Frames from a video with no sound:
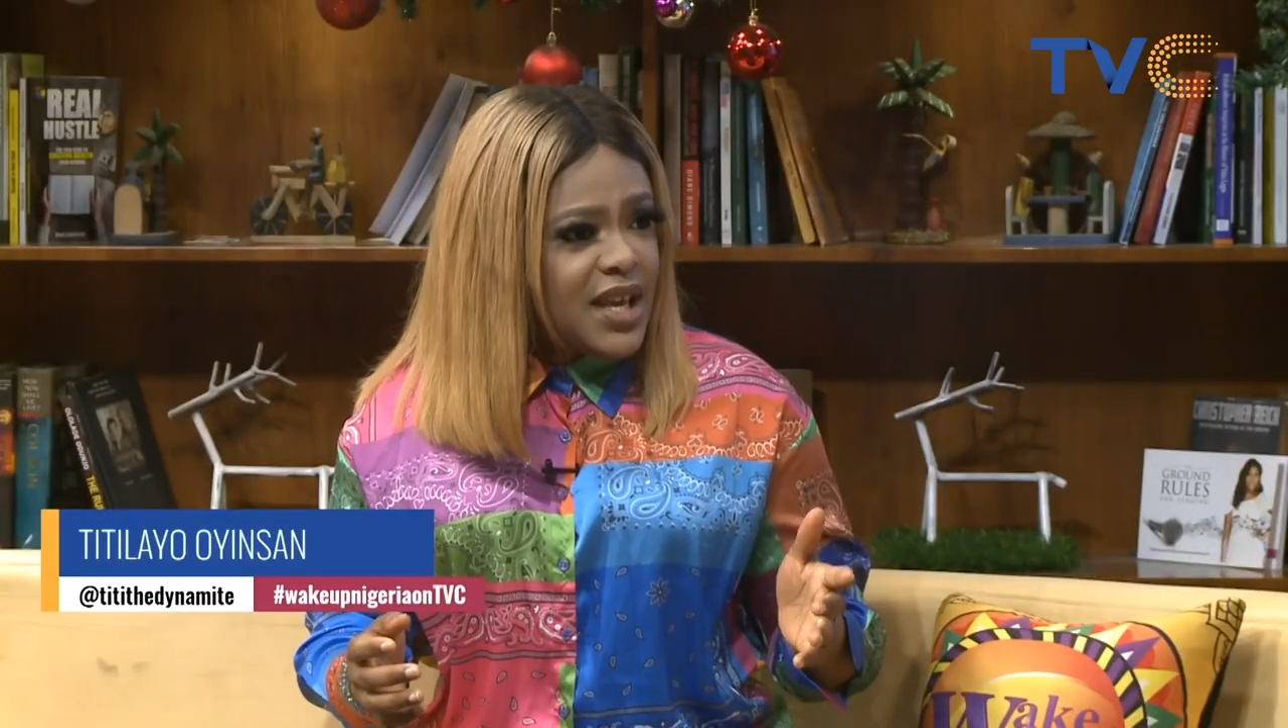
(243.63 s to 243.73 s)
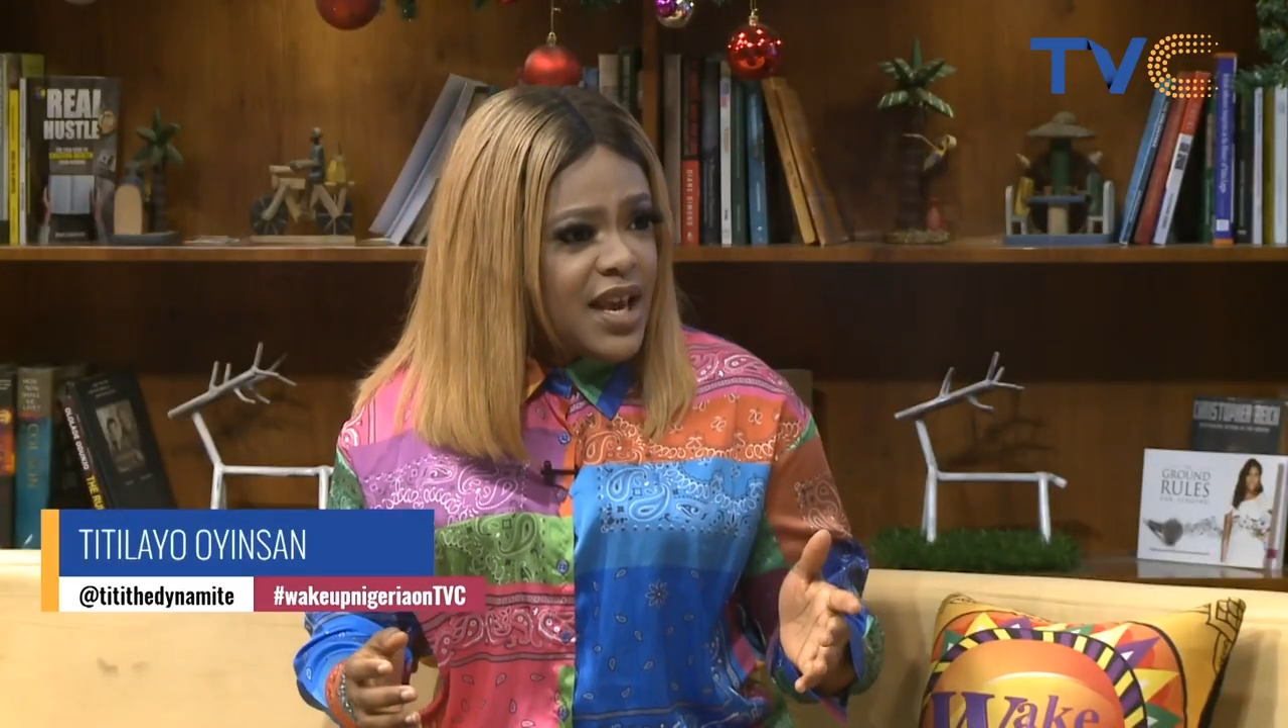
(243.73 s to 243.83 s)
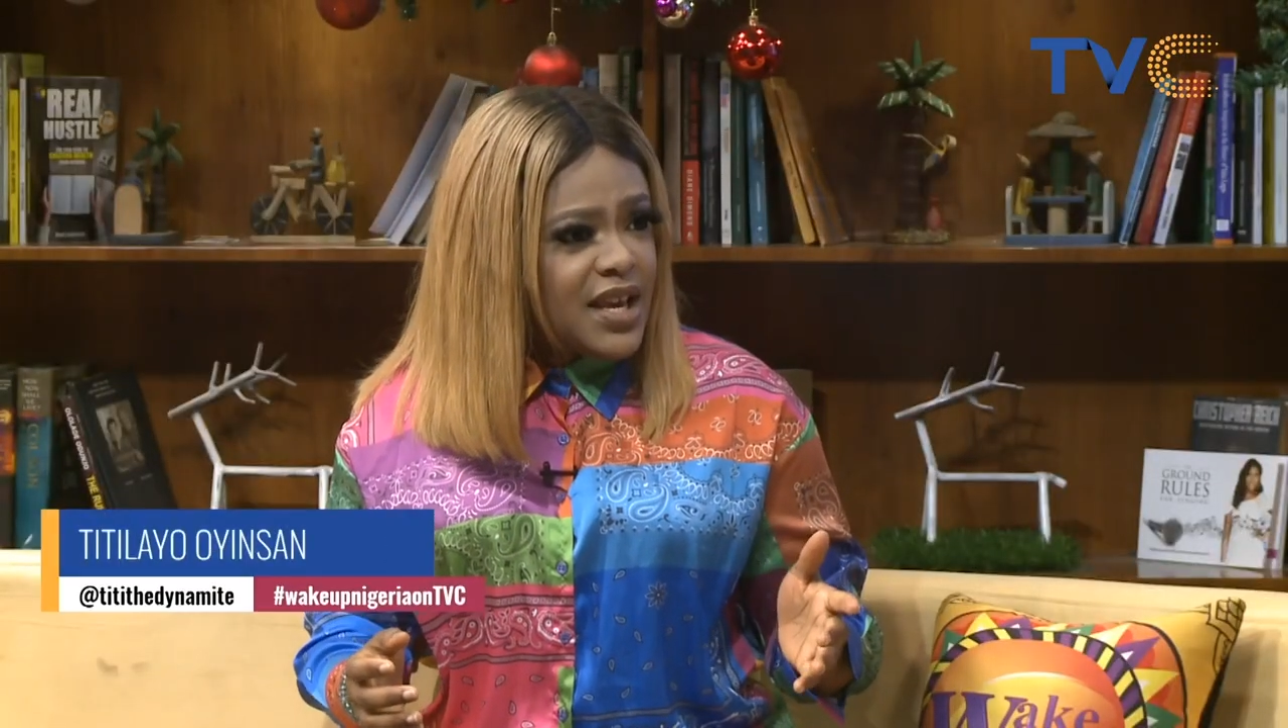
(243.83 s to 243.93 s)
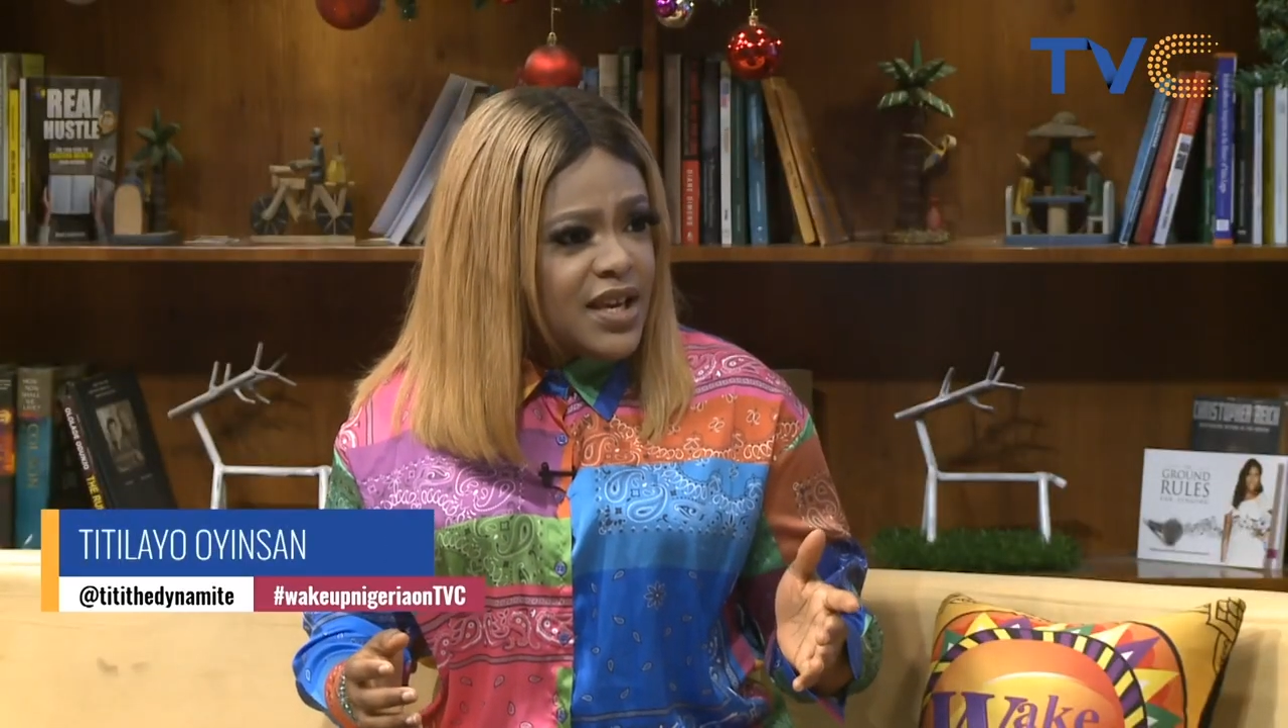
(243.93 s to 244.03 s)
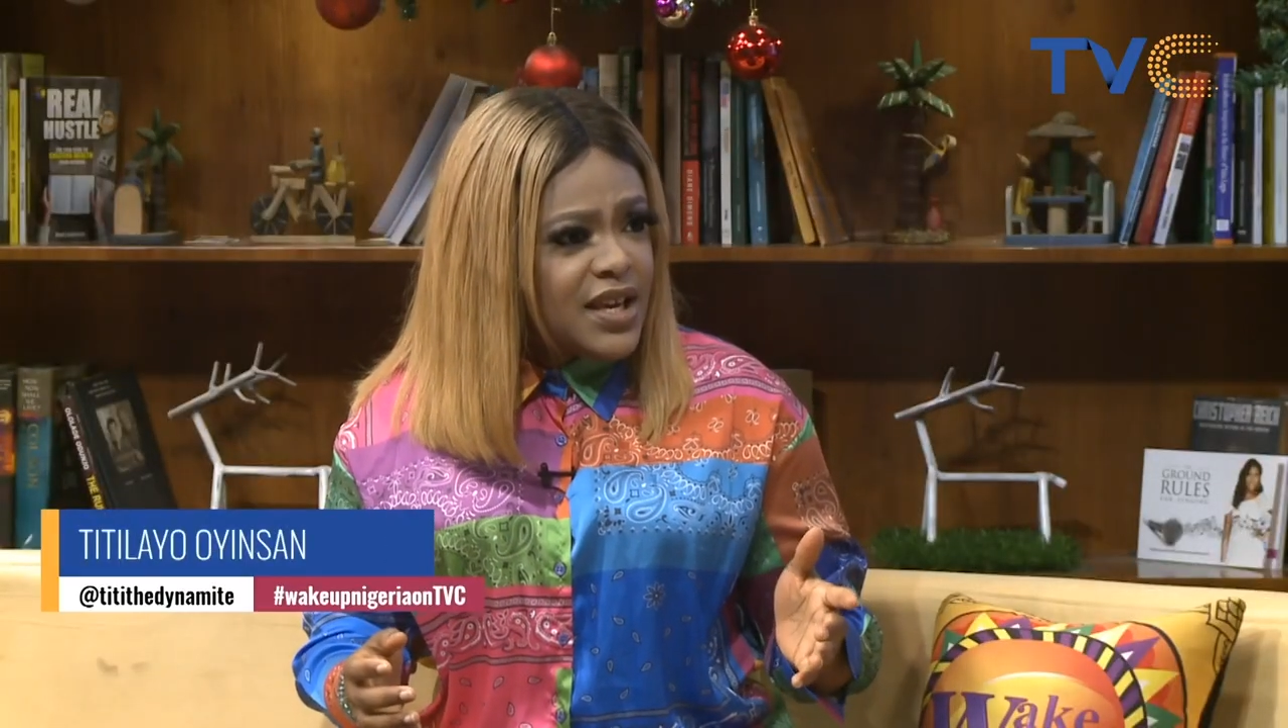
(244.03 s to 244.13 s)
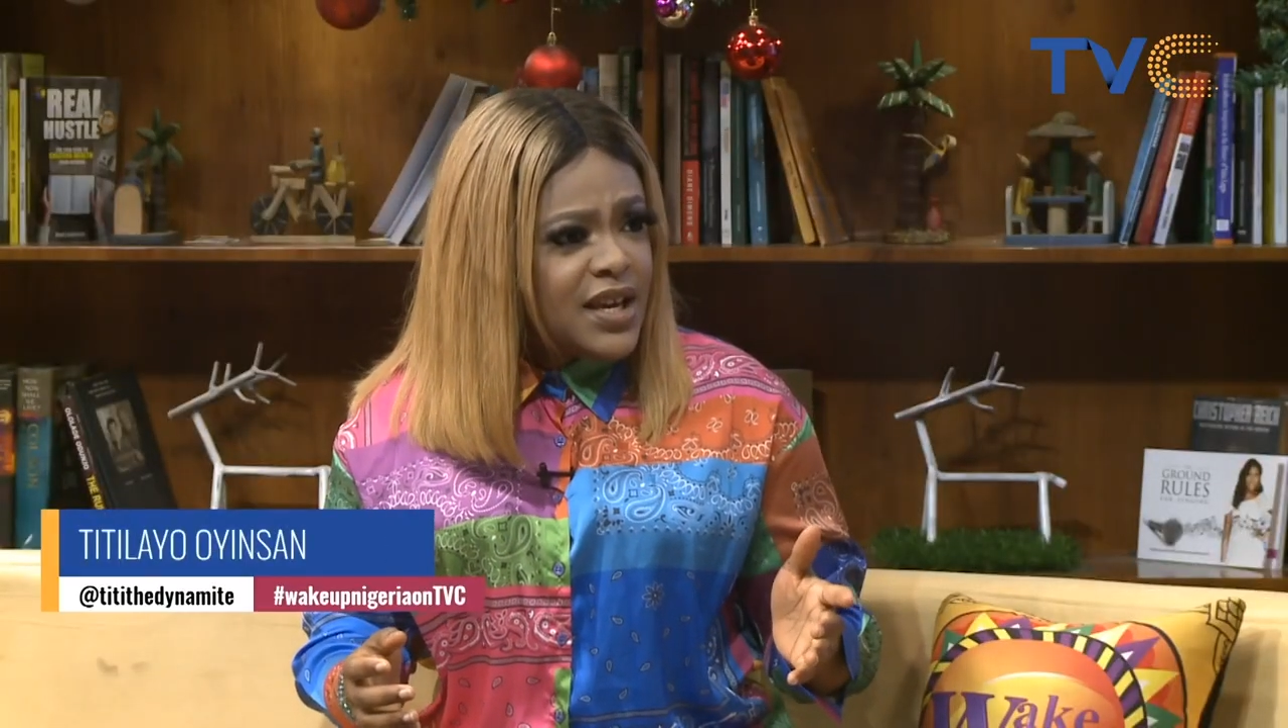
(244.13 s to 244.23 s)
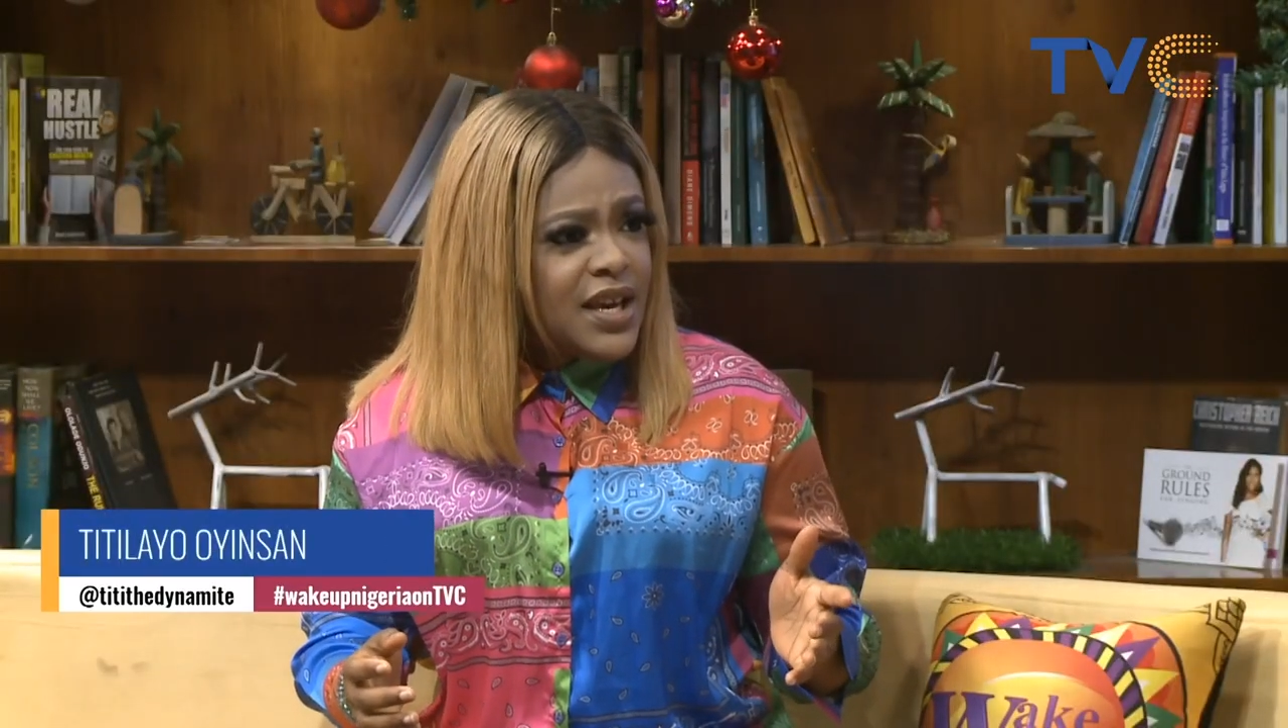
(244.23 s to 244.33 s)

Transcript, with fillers: cake.